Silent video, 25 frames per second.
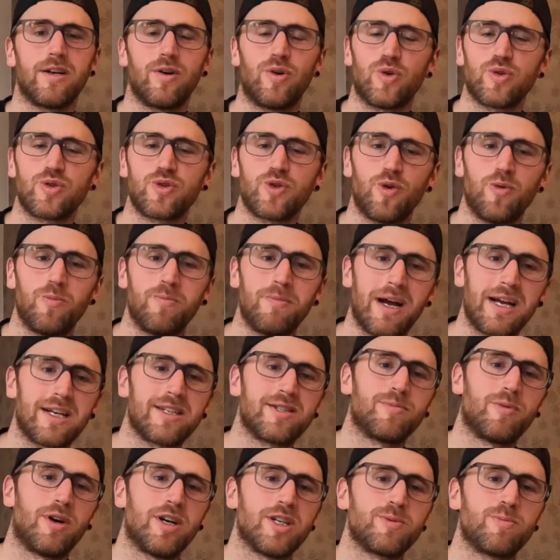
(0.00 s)
also
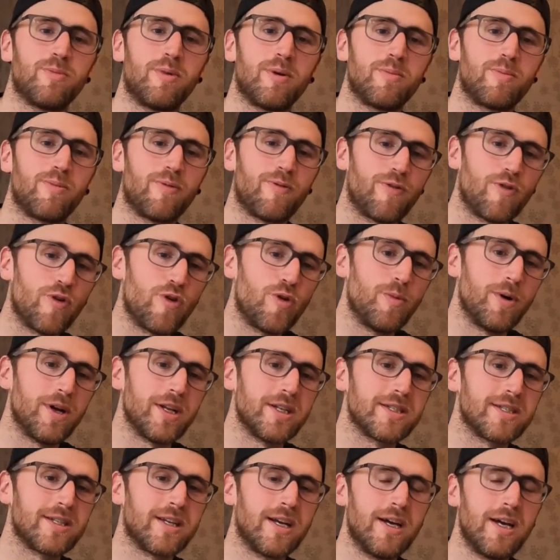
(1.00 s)
maximize my
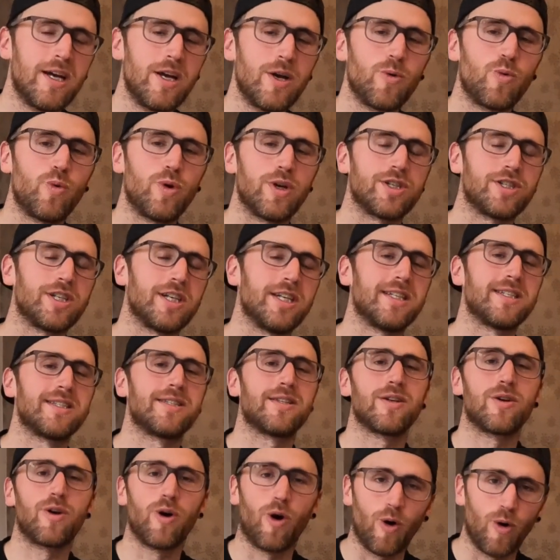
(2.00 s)
performance, which is
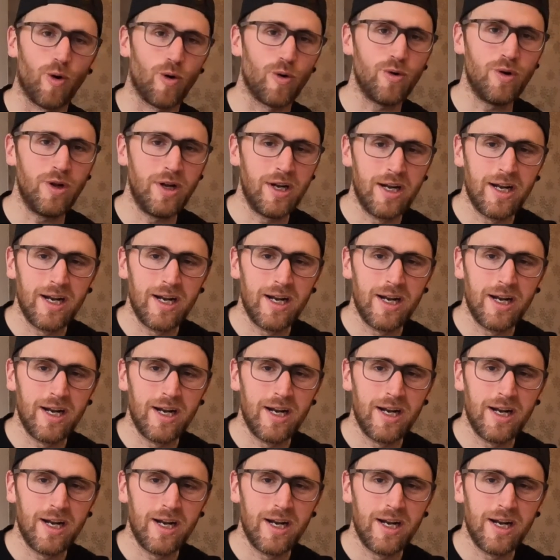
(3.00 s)
the goal,